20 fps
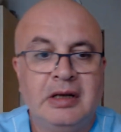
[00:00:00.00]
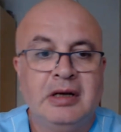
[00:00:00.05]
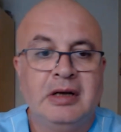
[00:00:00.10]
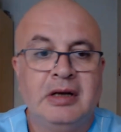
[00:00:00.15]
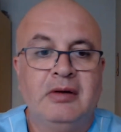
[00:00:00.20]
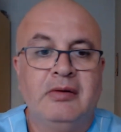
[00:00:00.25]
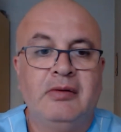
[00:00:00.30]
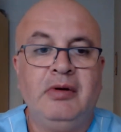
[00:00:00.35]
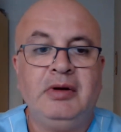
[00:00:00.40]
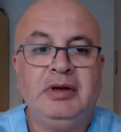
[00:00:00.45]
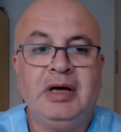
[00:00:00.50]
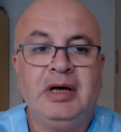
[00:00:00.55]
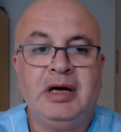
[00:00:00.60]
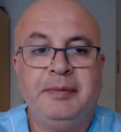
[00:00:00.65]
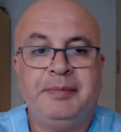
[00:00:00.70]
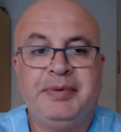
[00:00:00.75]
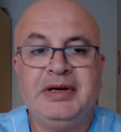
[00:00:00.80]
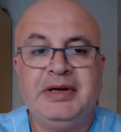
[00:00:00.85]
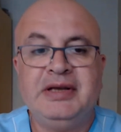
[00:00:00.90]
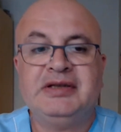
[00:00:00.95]
What are
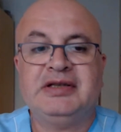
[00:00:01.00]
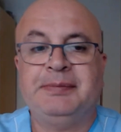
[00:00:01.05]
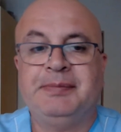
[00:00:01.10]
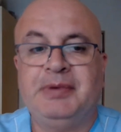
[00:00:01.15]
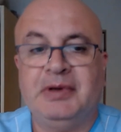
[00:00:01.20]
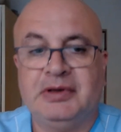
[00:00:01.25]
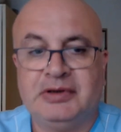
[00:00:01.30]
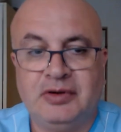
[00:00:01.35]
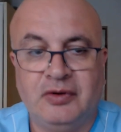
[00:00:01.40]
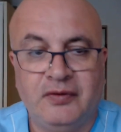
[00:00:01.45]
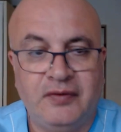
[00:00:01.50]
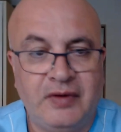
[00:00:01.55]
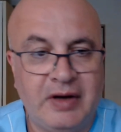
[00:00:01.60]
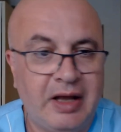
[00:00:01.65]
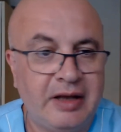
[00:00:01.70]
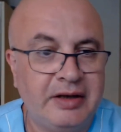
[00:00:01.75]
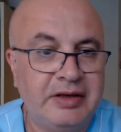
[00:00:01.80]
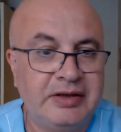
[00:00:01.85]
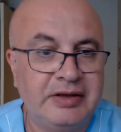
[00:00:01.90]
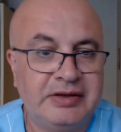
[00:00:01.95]
principles of
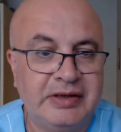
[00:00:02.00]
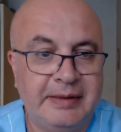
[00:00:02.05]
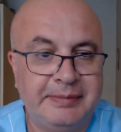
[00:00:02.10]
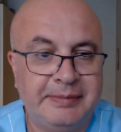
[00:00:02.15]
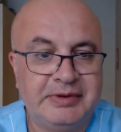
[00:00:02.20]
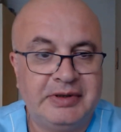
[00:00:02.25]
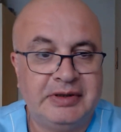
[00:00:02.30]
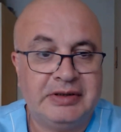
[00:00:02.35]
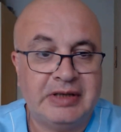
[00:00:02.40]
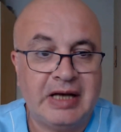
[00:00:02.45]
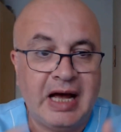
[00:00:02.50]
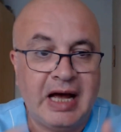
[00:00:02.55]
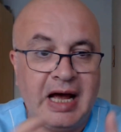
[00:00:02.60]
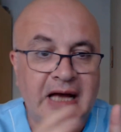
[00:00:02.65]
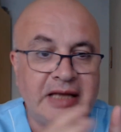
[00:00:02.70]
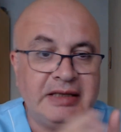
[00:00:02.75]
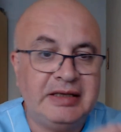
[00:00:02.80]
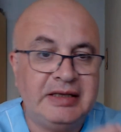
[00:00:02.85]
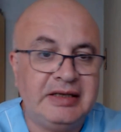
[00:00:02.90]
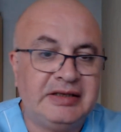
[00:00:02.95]
antisepsis?
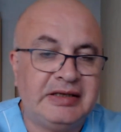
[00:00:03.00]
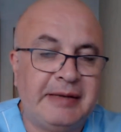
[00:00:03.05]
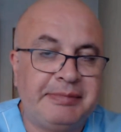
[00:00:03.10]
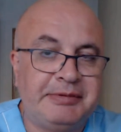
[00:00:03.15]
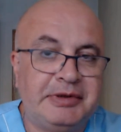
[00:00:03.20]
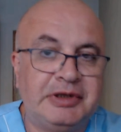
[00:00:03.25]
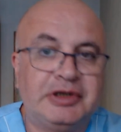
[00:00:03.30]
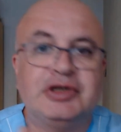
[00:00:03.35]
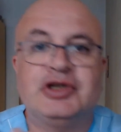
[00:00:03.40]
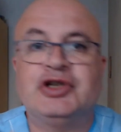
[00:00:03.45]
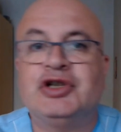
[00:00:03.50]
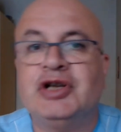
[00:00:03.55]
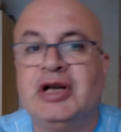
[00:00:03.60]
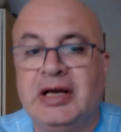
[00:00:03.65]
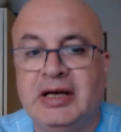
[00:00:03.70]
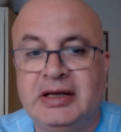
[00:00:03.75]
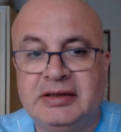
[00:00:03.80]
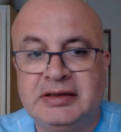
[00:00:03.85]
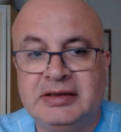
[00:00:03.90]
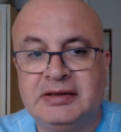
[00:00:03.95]
Antiseptic
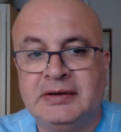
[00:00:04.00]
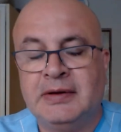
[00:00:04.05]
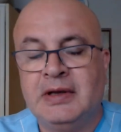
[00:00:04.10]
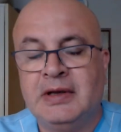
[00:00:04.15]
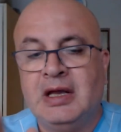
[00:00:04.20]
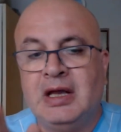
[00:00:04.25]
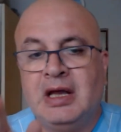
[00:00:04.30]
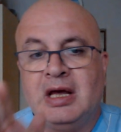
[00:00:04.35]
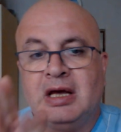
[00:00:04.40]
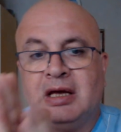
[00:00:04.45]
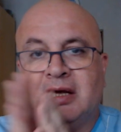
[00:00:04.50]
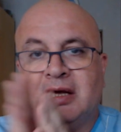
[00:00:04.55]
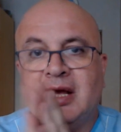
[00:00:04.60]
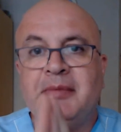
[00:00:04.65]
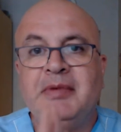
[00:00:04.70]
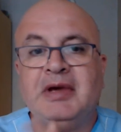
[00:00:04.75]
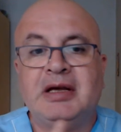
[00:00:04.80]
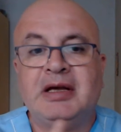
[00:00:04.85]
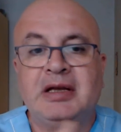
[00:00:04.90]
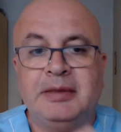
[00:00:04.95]
agents,
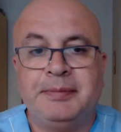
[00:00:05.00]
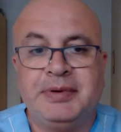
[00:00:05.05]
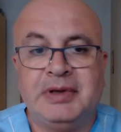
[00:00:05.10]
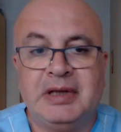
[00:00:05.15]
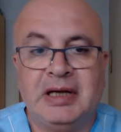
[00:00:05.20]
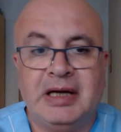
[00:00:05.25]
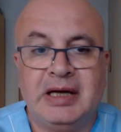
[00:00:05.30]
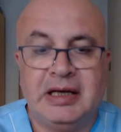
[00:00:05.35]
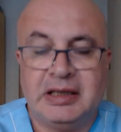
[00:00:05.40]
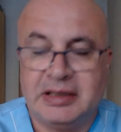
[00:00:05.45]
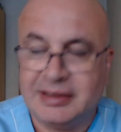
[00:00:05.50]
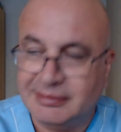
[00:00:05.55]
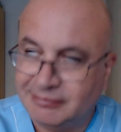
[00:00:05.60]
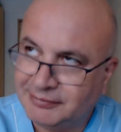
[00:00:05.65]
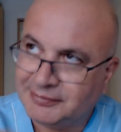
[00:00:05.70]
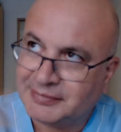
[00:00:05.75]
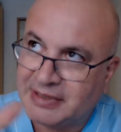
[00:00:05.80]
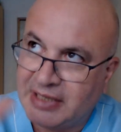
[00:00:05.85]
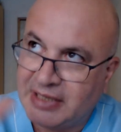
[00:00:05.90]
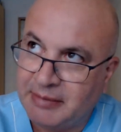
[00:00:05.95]
chemical apply,
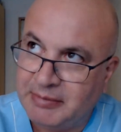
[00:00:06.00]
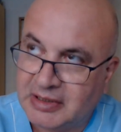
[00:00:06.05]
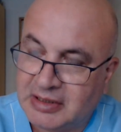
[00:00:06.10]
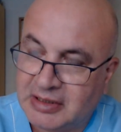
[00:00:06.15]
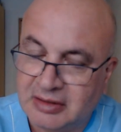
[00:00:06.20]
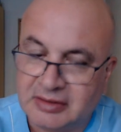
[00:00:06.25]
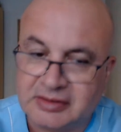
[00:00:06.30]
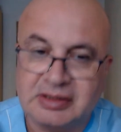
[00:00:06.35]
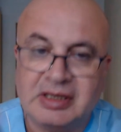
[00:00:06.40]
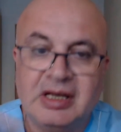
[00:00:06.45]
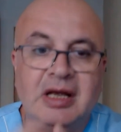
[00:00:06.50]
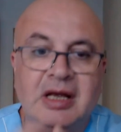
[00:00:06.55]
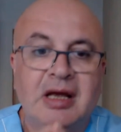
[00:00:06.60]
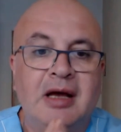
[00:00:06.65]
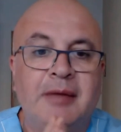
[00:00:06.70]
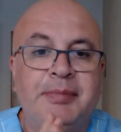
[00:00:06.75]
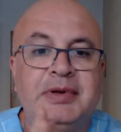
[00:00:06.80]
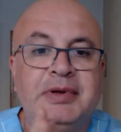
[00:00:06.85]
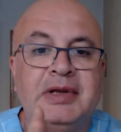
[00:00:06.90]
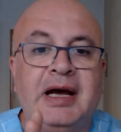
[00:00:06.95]
chemicals
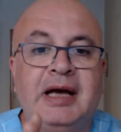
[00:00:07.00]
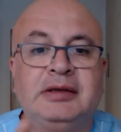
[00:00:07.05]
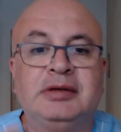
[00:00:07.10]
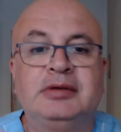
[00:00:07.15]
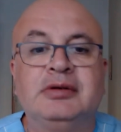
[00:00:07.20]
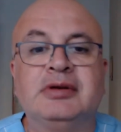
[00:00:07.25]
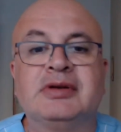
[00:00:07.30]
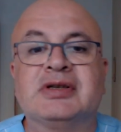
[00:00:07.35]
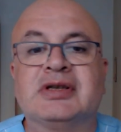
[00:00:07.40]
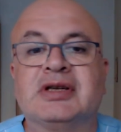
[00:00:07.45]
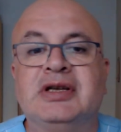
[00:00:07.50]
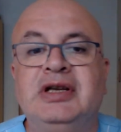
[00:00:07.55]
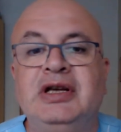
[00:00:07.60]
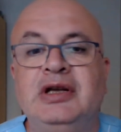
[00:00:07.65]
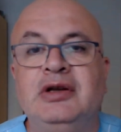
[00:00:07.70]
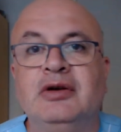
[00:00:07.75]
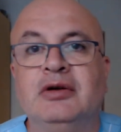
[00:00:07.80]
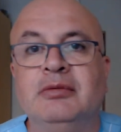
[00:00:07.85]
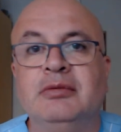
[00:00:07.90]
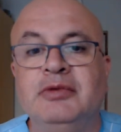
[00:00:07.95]
applied to the skin
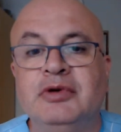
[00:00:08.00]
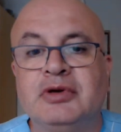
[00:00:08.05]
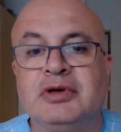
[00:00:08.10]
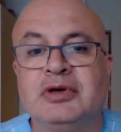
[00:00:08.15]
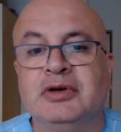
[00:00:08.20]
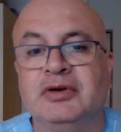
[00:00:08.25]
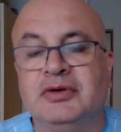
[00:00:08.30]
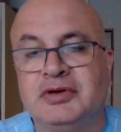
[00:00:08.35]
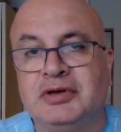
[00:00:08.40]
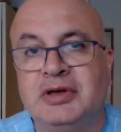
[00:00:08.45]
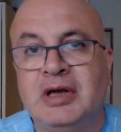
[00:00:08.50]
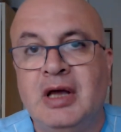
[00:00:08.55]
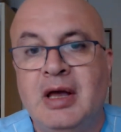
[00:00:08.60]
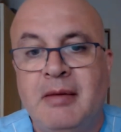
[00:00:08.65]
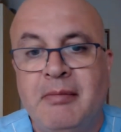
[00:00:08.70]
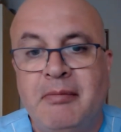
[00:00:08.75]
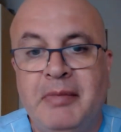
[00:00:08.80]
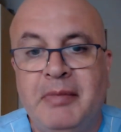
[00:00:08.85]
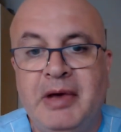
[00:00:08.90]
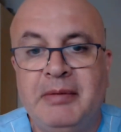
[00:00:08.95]
or mucous
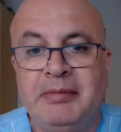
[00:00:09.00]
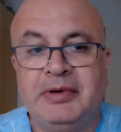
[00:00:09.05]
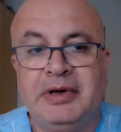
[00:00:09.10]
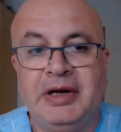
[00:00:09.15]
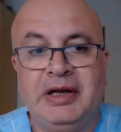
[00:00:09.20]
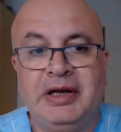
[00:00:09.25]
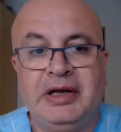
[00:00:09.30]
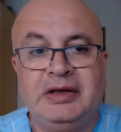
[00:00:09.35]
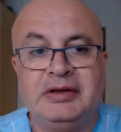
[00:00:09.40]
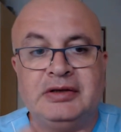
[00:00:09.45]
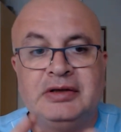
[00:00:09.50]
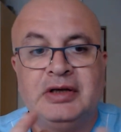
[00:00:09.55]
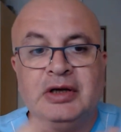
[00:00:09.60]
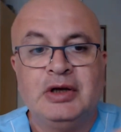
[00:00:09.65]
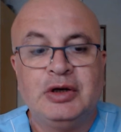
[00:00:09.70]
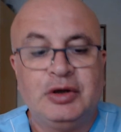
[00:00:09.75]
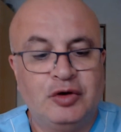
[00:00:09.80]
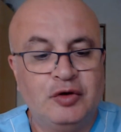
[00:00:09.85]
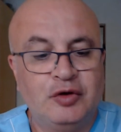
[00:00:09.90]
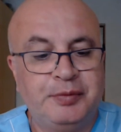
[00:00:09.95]
membranes
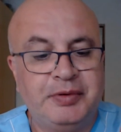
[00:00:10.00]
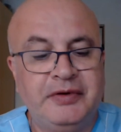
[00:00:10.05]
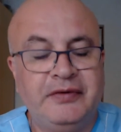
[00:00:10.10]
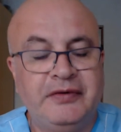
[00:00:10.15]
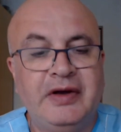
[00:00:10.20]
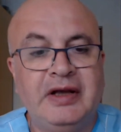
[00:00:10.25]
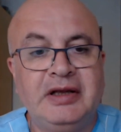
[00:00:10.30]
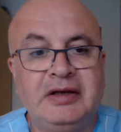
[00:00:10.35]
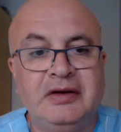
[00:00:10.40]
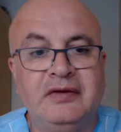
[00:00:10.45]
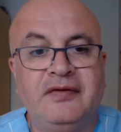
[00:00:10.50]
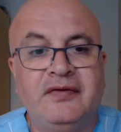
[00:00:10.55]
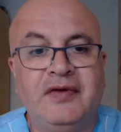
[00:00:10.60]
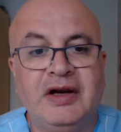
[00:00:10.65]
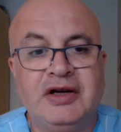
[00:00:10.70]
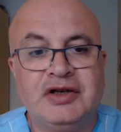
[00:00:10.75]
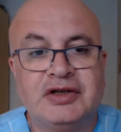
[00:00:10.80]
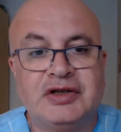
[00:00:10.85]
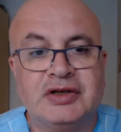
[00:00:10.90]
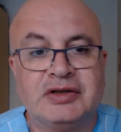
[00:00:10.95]
to prevent
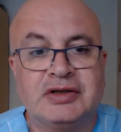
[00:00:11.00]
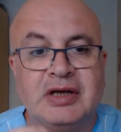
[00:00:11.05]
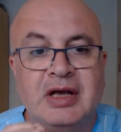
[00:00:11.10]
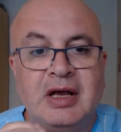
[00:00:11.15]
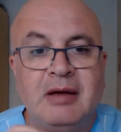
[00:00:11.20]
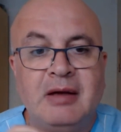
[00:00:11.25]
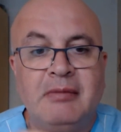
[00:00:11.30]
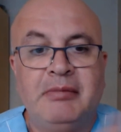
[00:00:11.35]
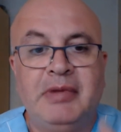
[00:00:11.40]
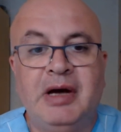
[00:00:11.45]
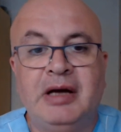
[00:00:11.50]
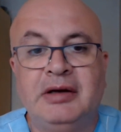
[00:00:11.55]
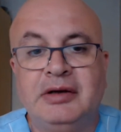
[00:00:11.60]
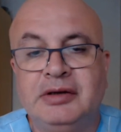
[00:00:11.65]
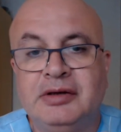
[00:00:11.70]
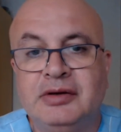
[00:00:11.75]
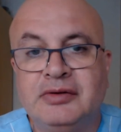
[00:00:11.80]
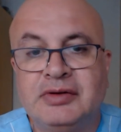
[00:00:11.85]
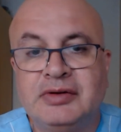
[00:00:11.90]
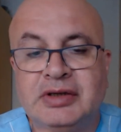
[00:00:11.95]
infections by
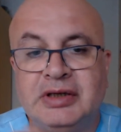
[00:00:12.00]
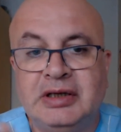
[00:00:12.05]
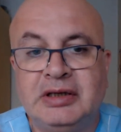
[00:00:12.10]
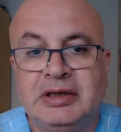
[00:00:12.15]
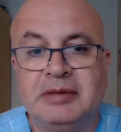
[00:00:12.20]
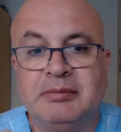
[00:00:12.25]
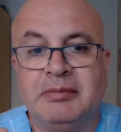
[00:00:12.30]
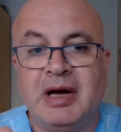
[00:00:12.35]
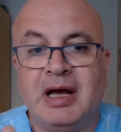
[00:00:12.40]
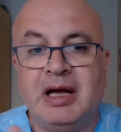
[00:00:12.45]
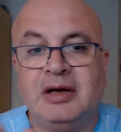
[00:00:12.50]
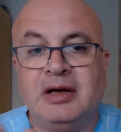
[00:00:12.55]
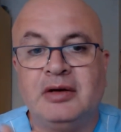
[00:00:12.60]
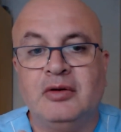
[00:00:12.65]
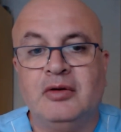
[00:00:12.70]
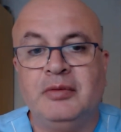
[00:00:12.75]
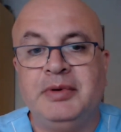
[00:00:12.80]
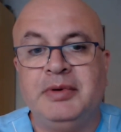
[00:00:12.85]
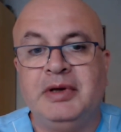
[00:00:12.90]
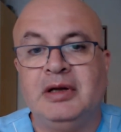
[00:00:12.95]
reducing the
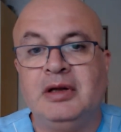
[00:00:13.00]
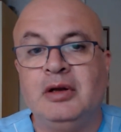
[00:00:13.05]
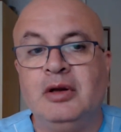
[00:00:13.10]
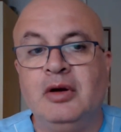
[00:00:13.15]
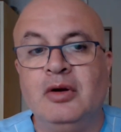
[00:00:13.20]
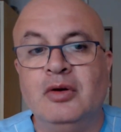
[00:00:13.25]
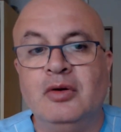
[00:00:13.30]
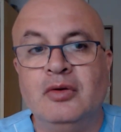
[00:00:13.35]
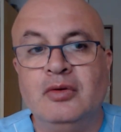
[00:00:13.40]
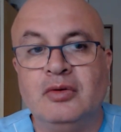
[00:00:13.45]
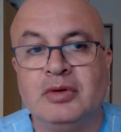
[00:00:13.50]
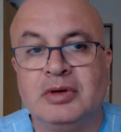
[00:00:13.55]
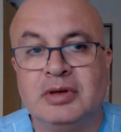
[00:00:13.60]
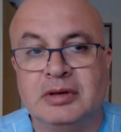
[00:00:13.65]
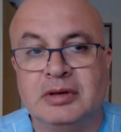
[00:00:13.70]
microbial load.